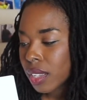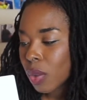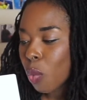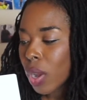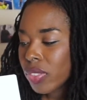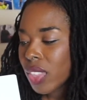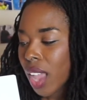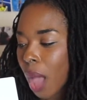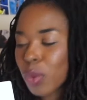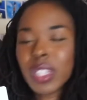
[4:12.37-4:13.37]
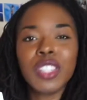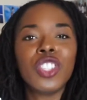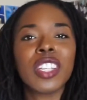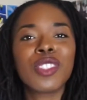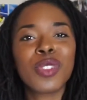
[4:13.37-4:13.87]
one thing I will
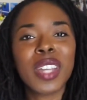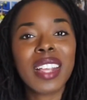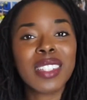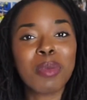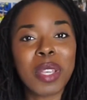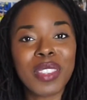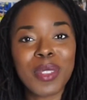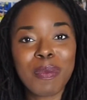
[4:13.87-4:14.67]
adjust for next month.